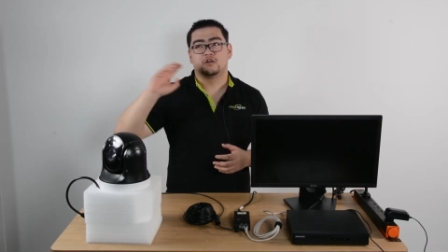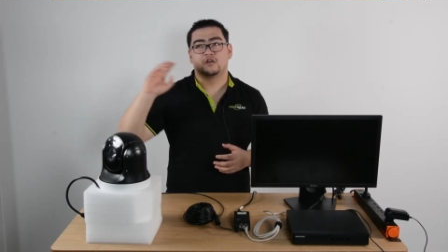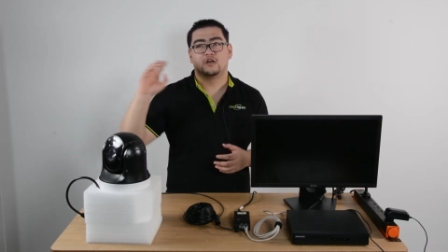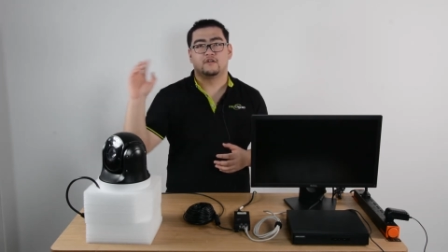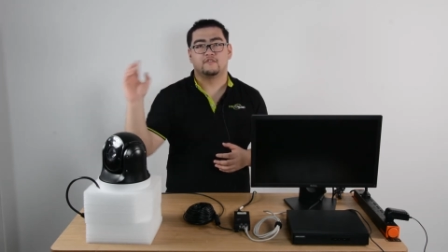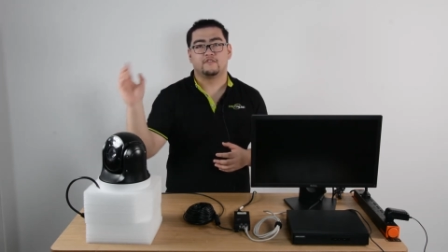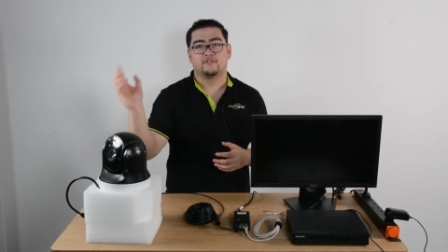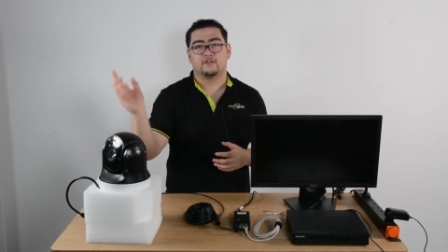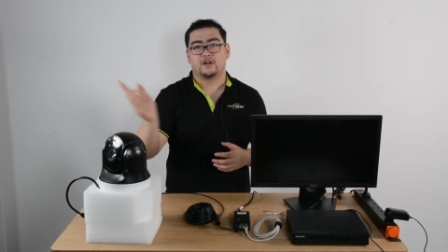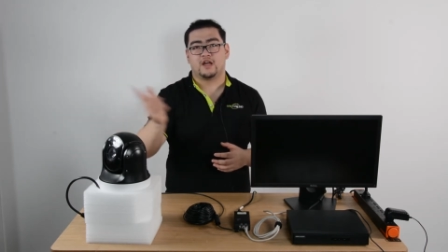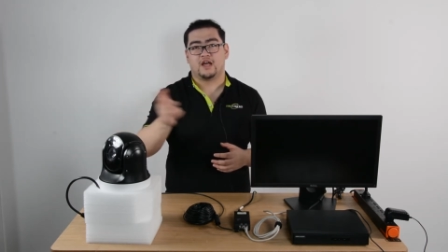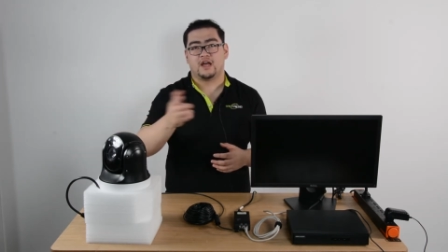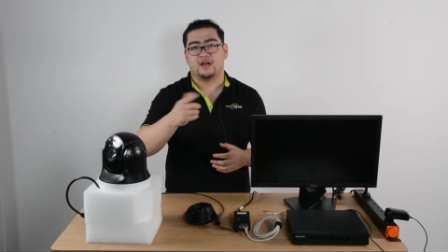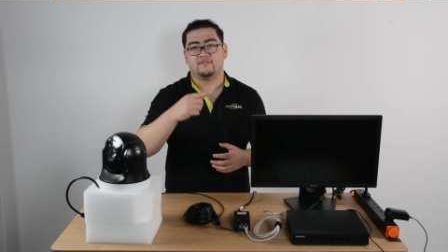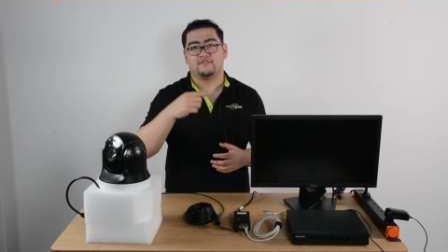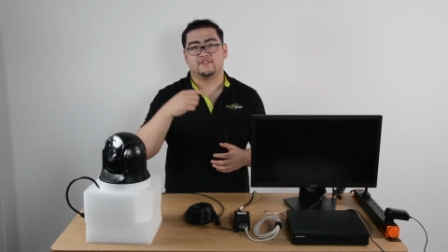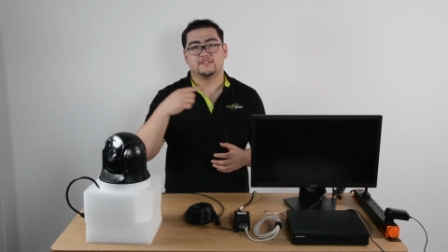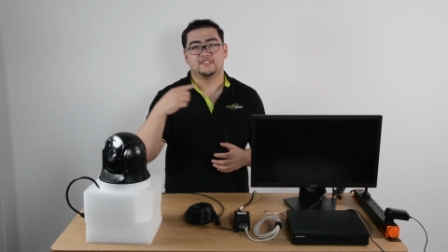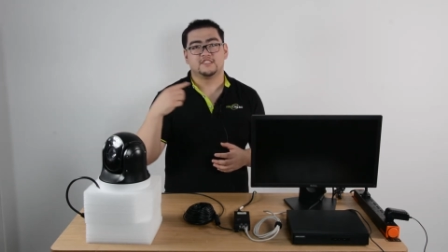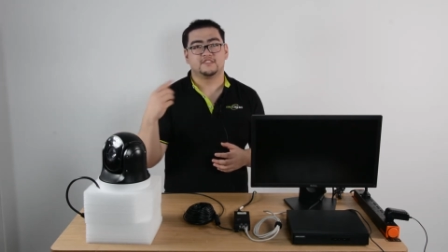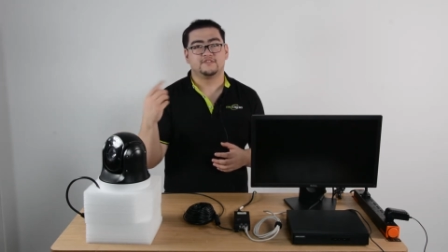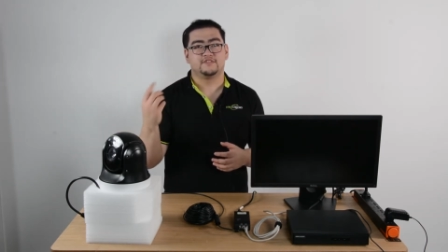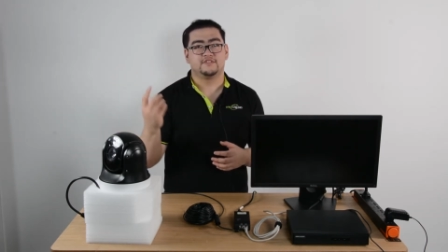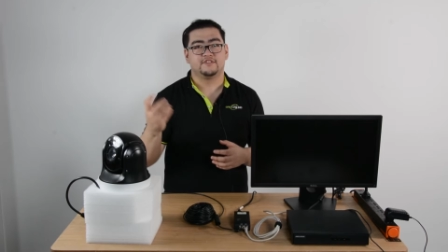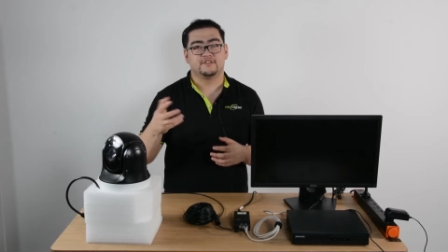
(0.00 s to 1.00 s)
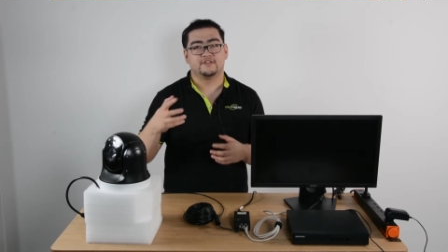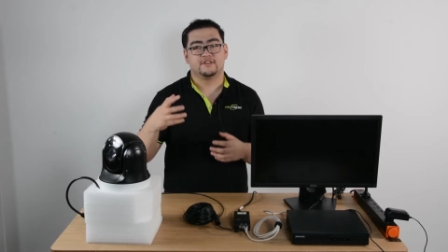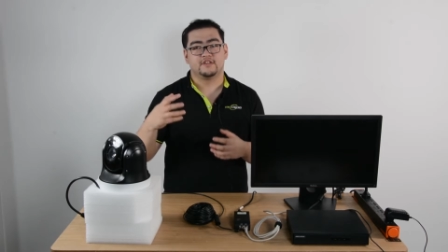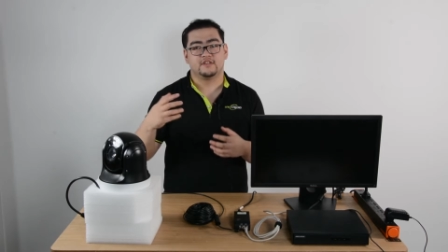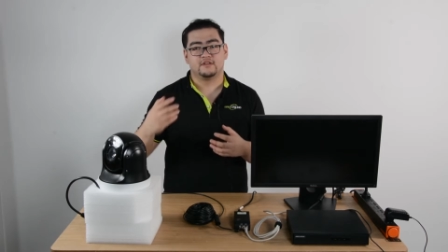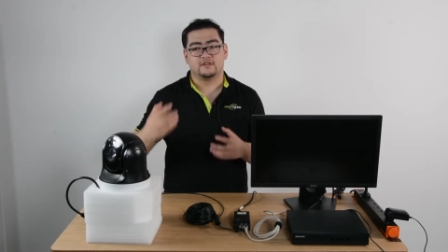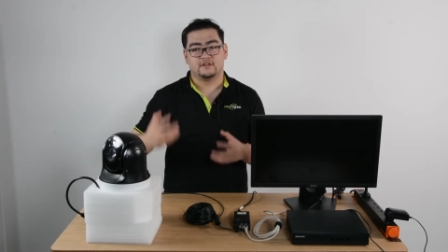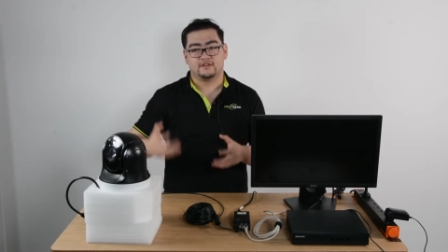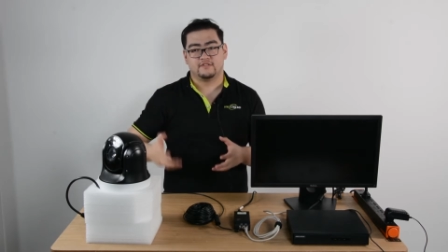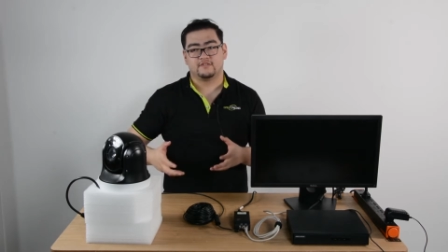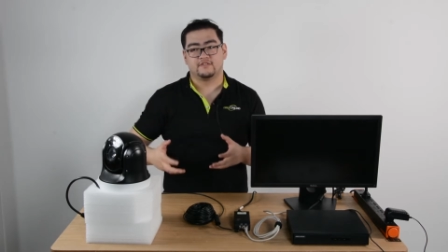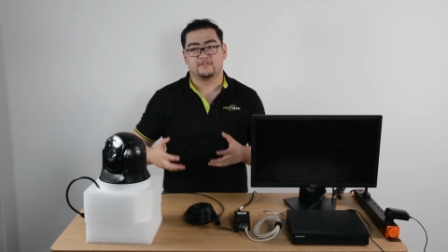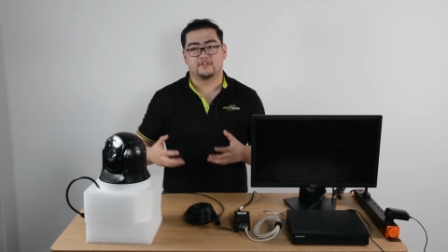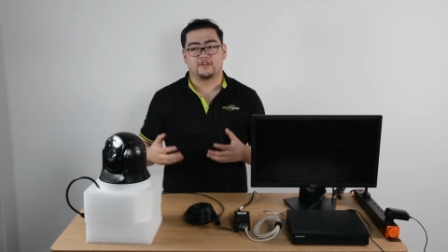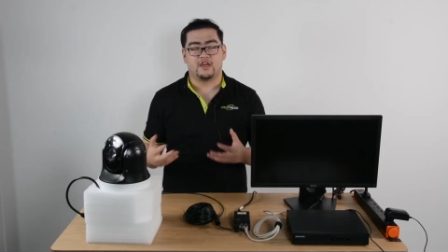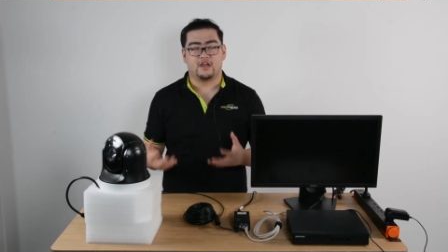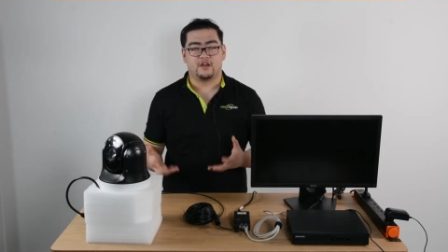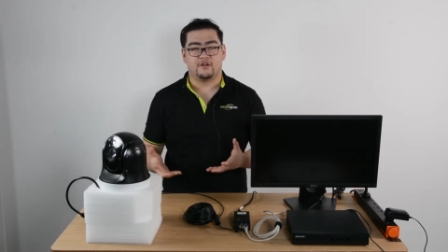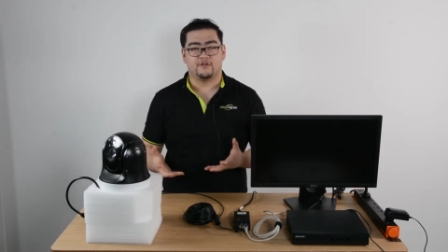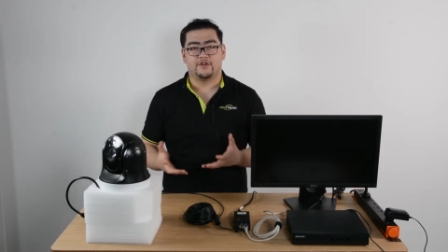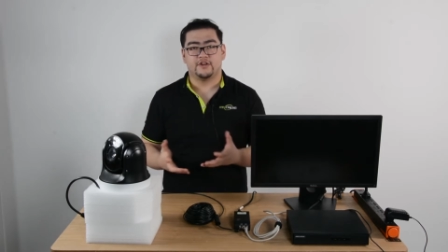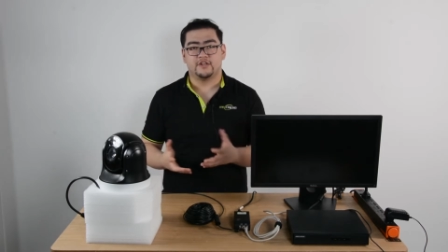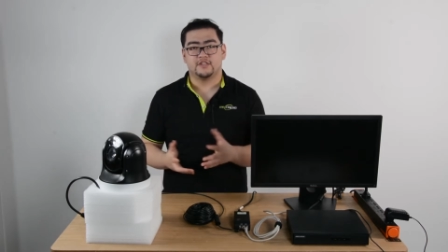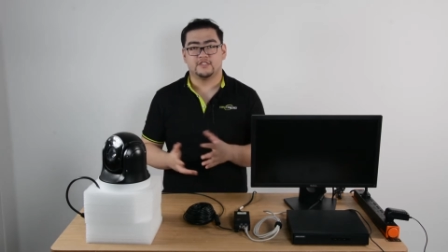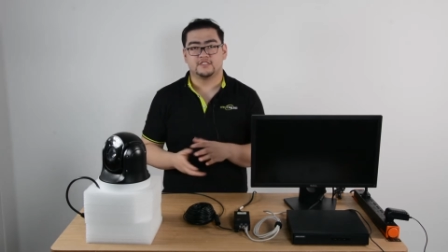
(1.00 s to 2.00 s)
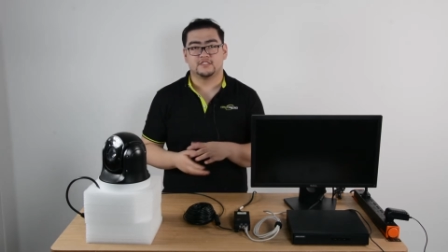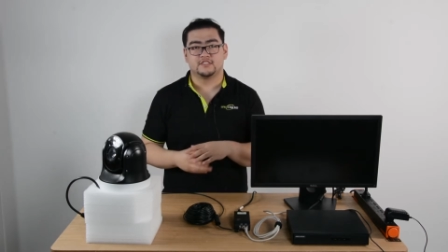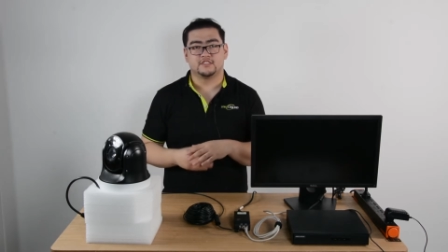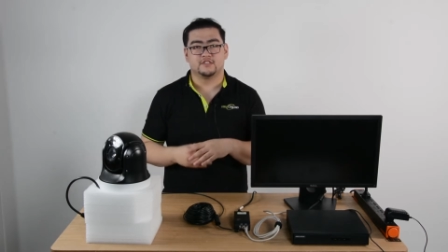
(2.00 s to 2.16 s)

cover half a sphere of area,